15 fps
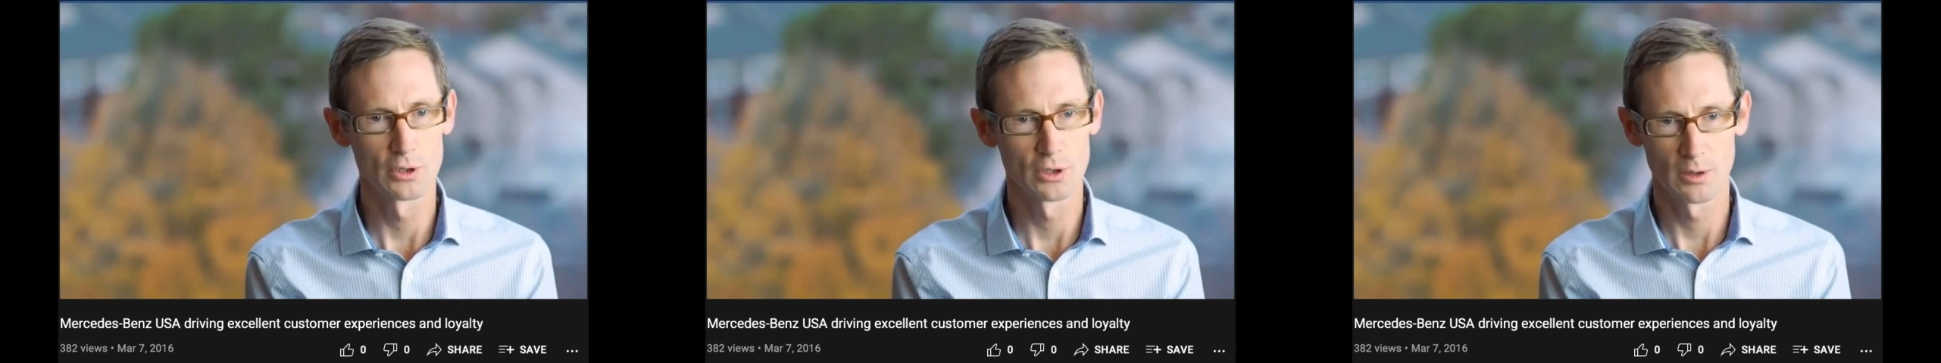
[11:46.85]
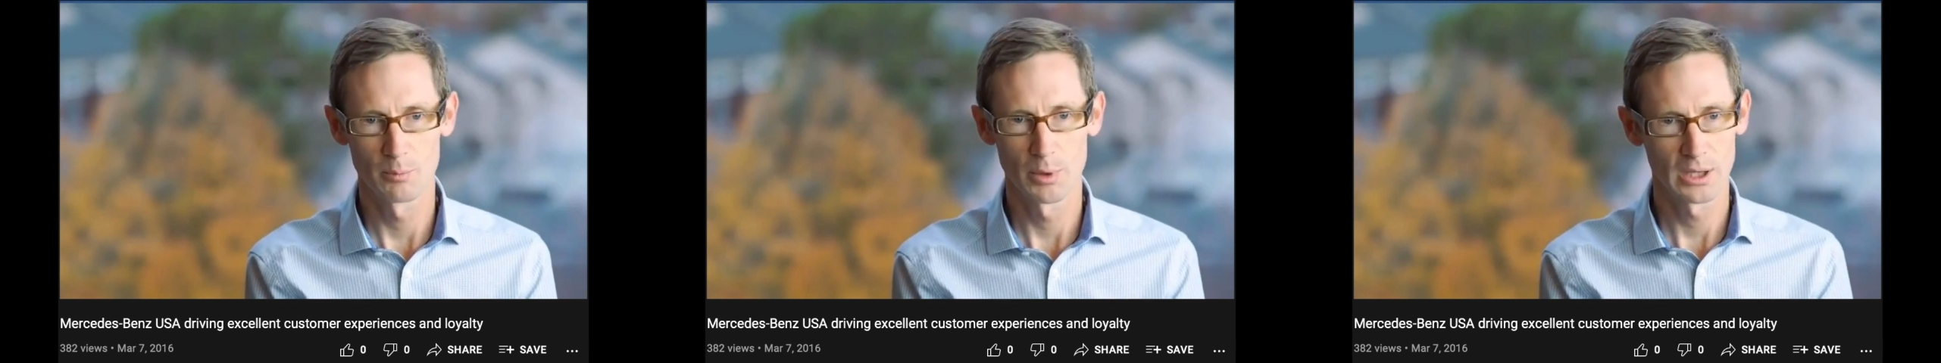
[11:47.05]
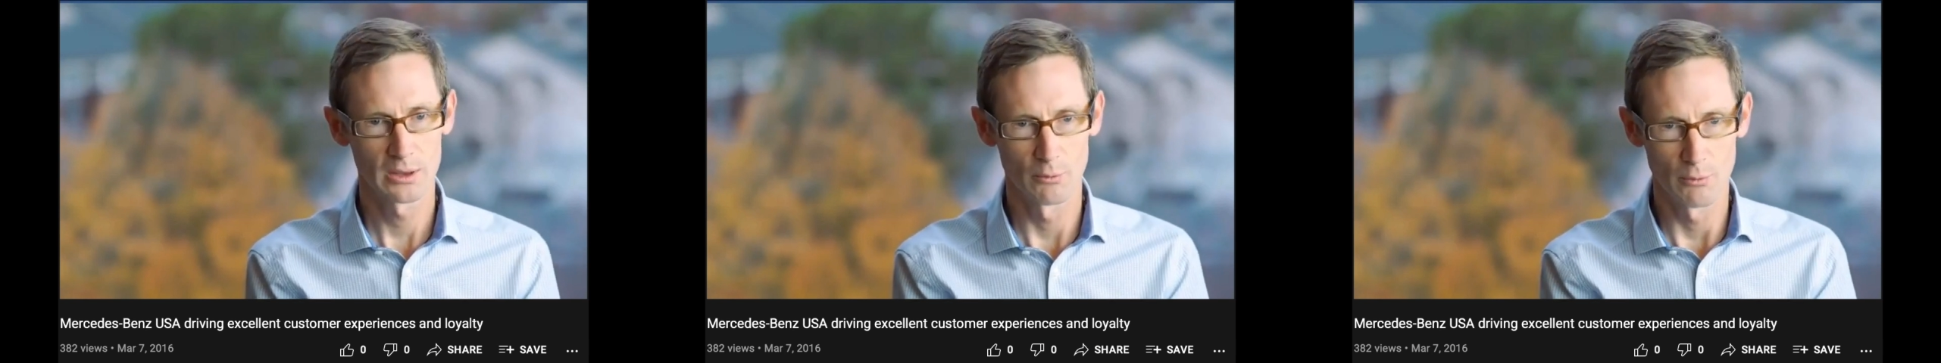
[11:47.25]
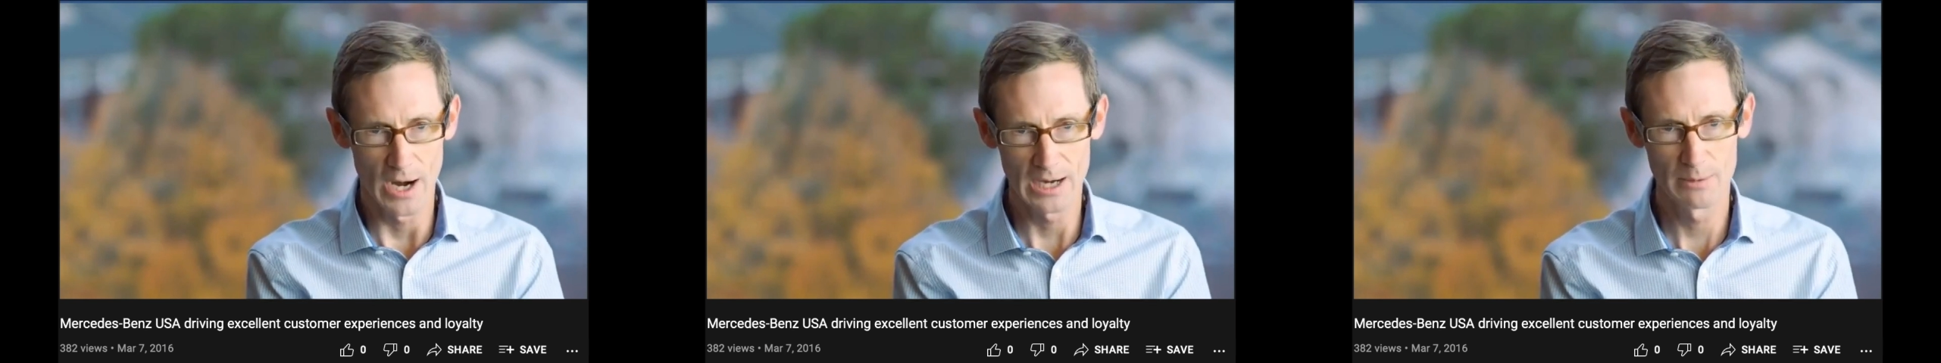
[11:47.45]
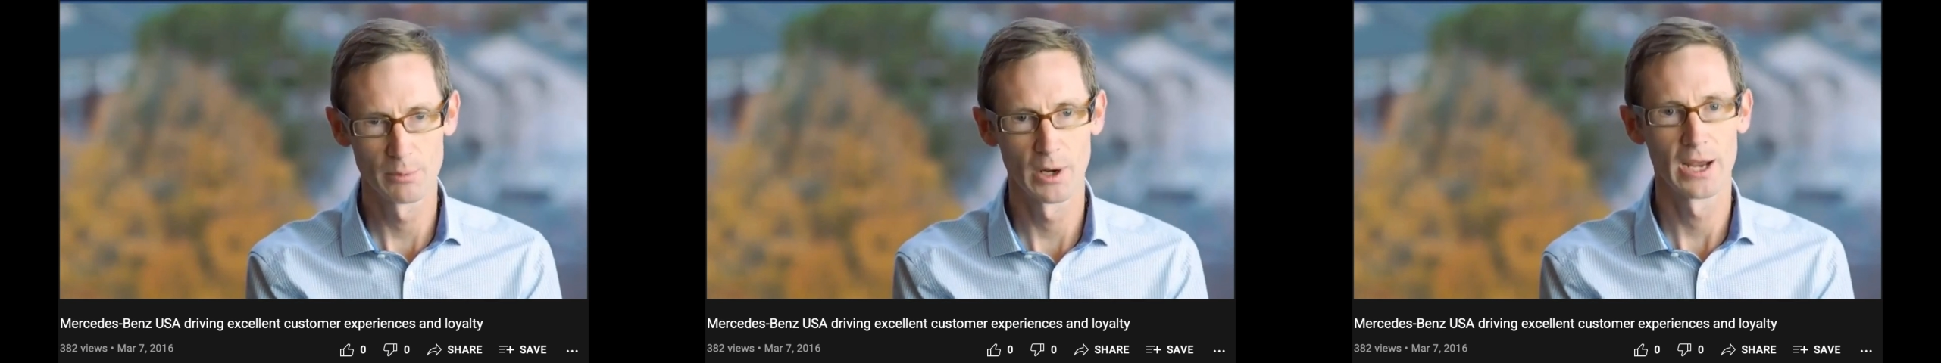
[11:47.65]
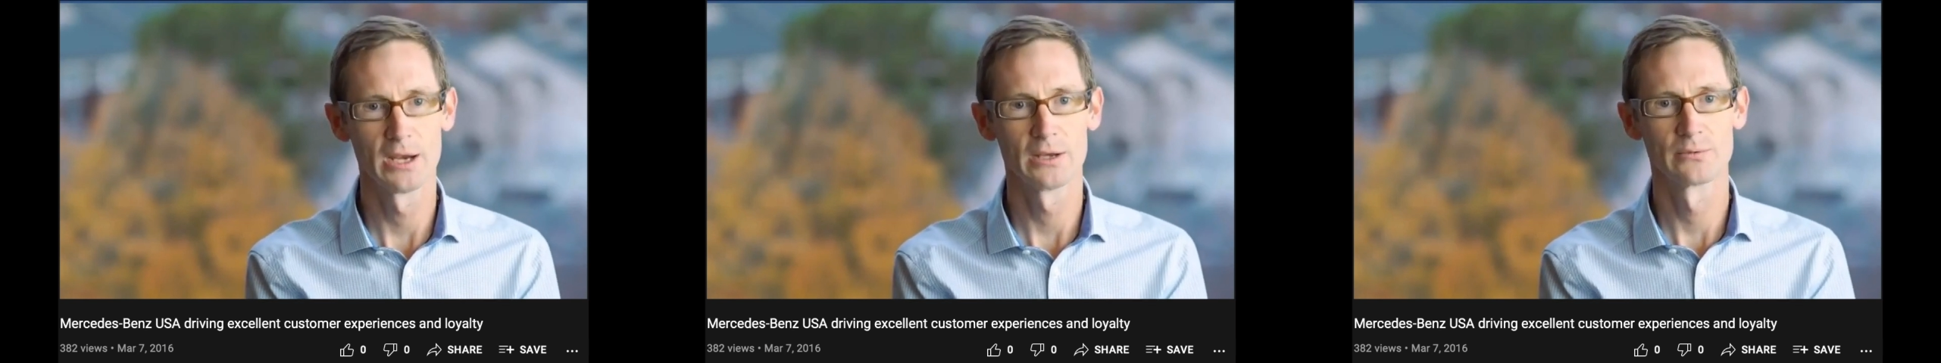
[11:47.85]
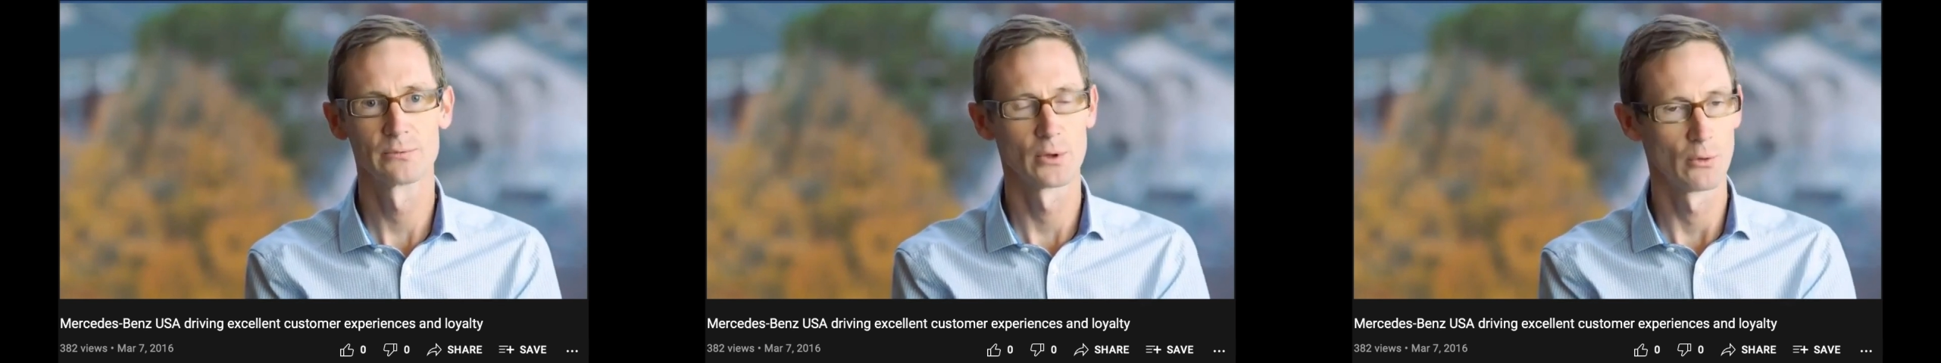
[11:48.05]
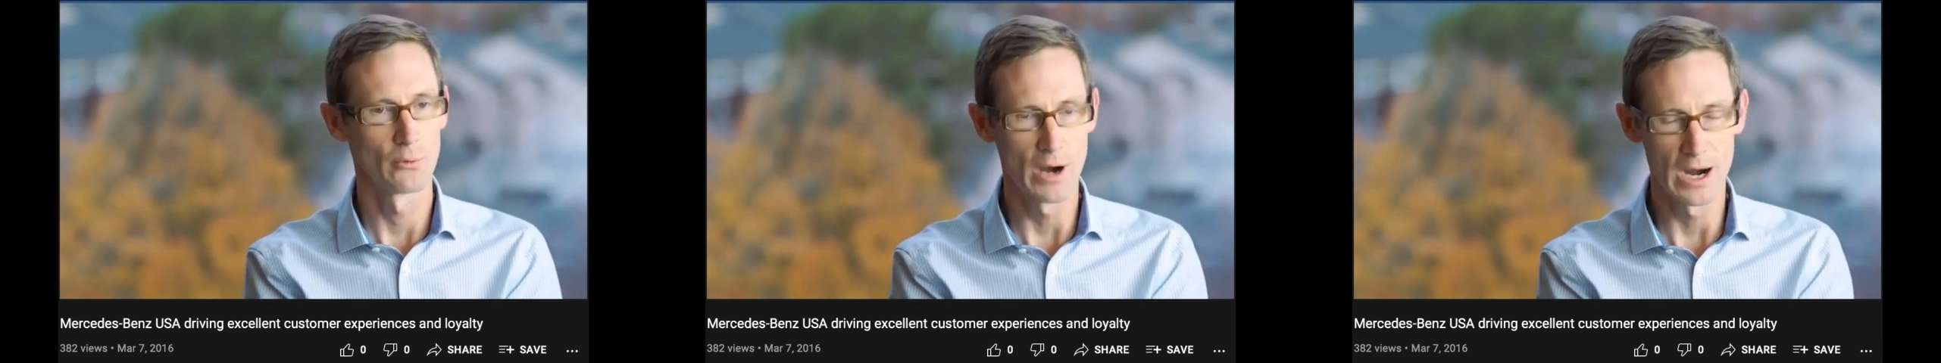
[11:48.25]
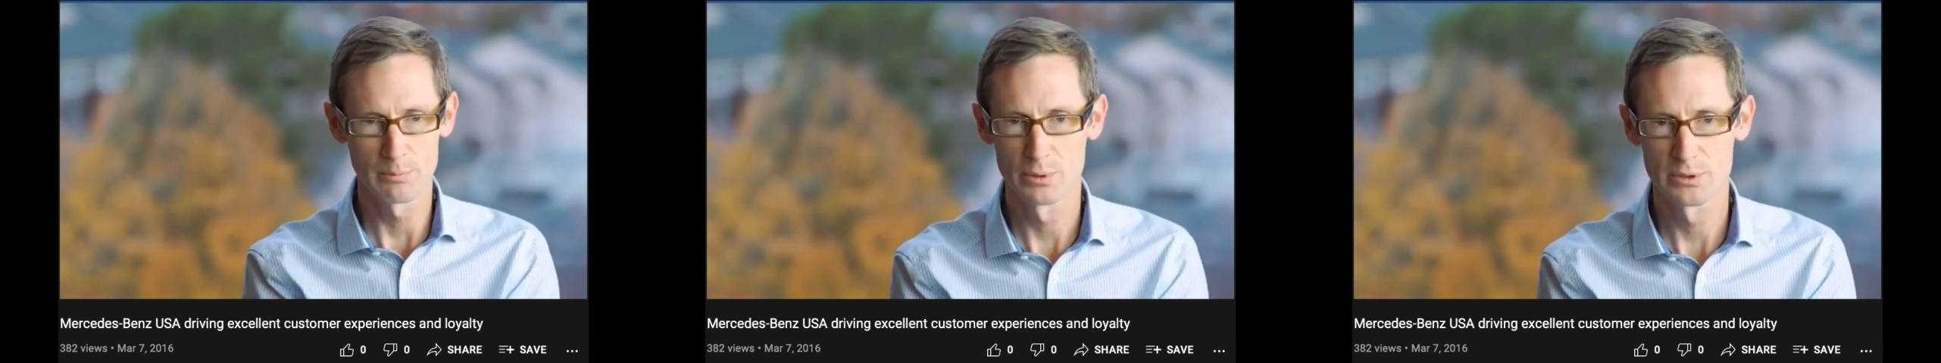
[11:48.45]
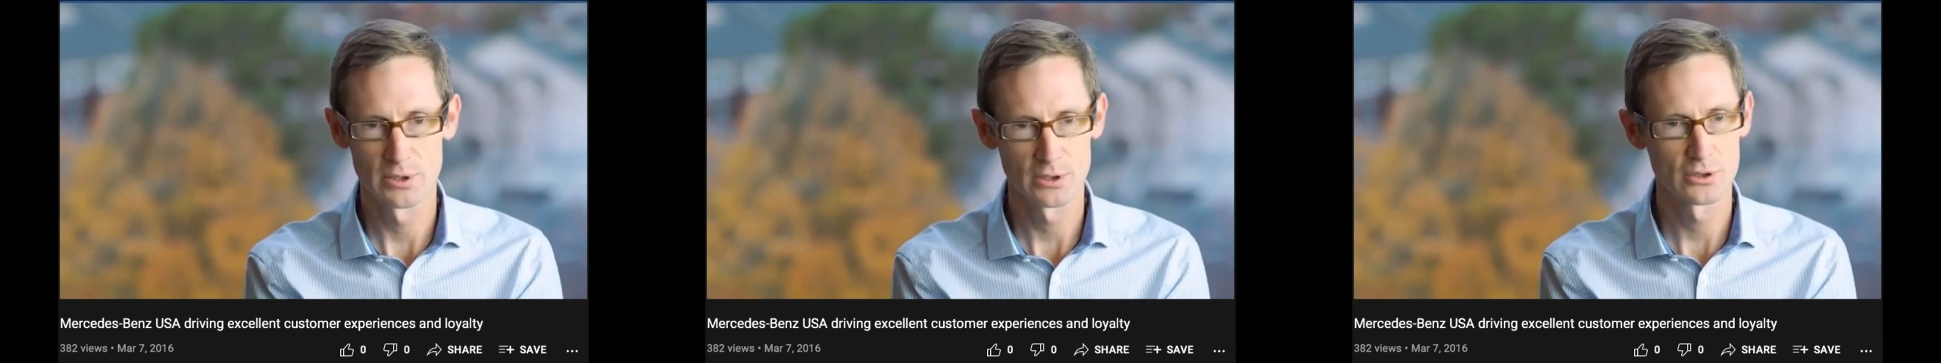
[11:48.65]
You've got to pick the right players for the right
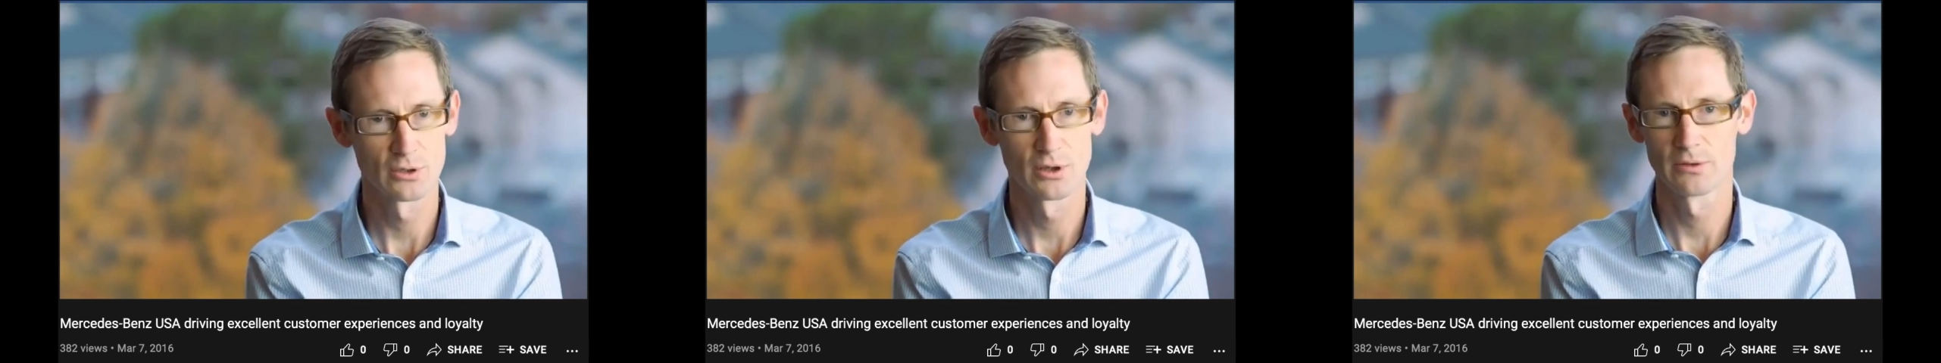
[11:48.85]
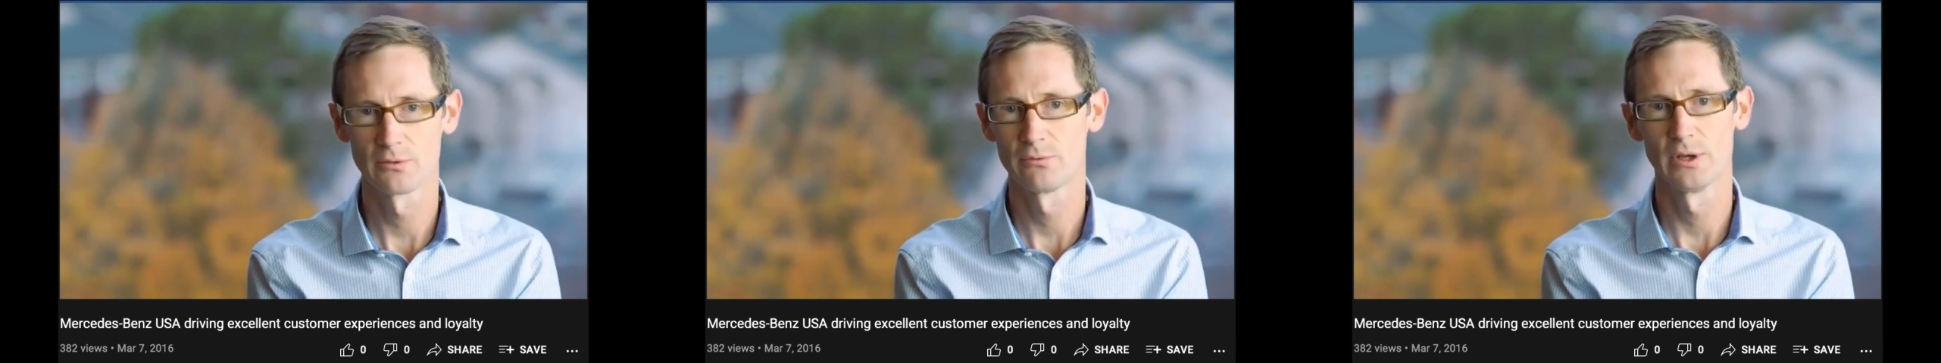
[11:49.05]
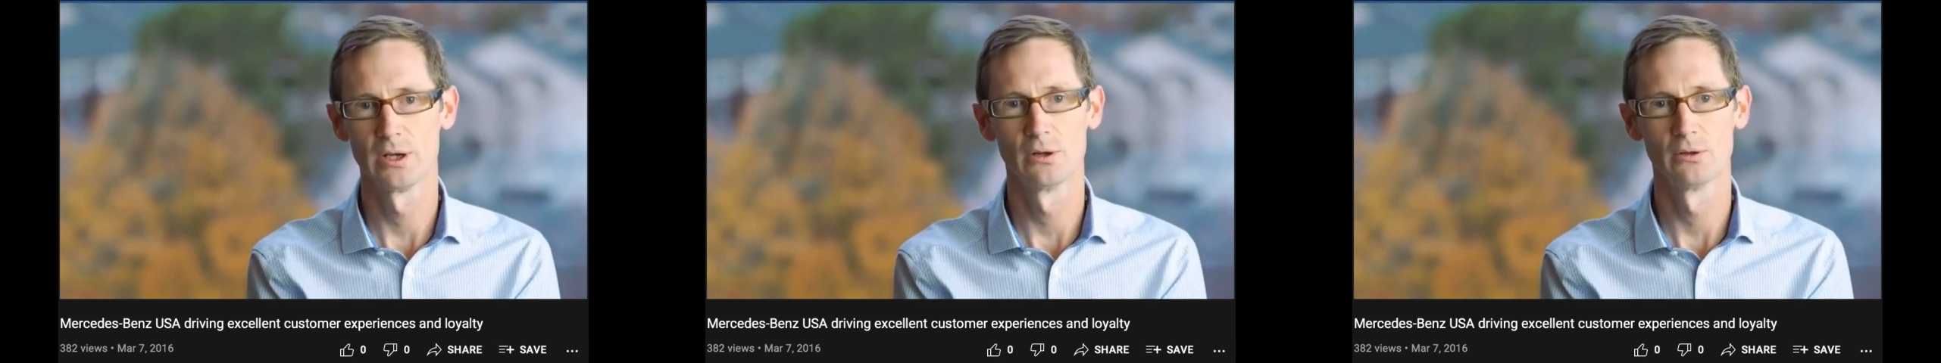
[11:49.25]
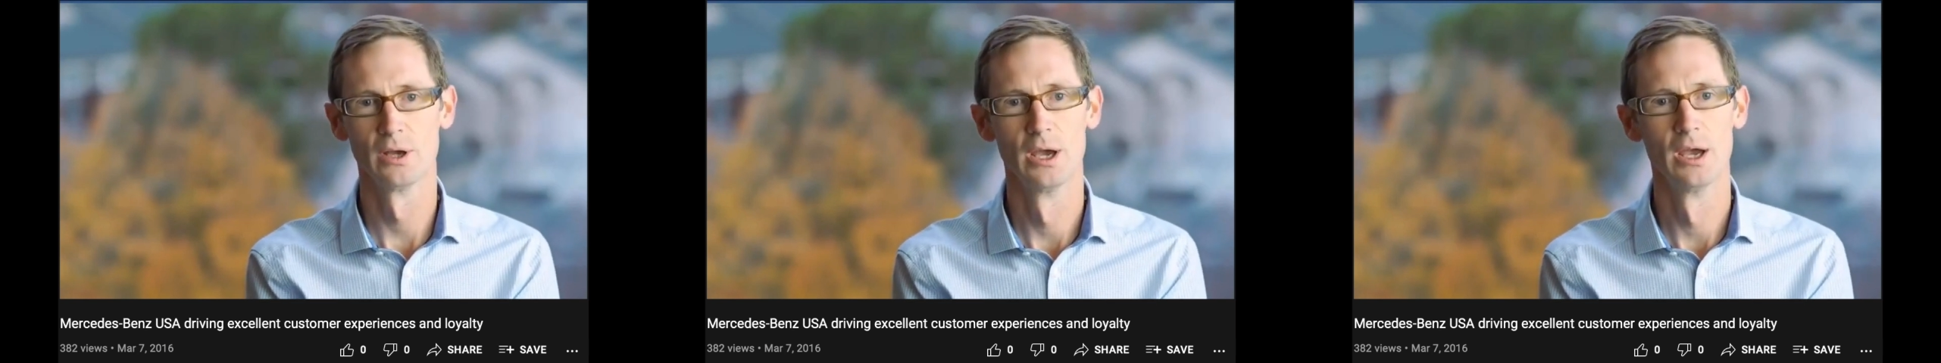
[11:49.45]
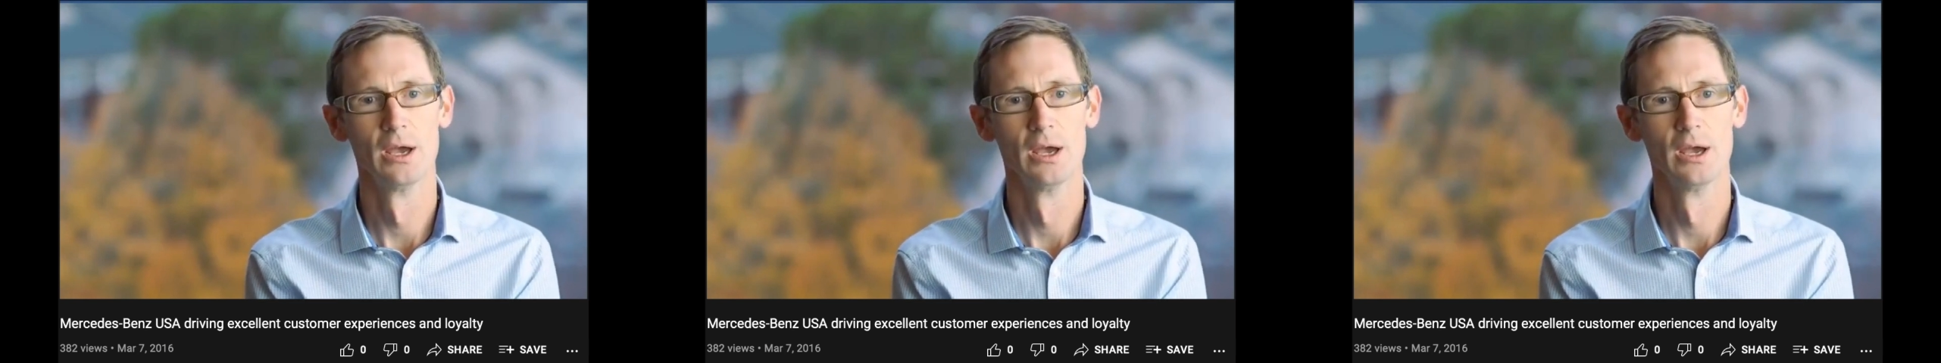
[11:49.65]
position on the field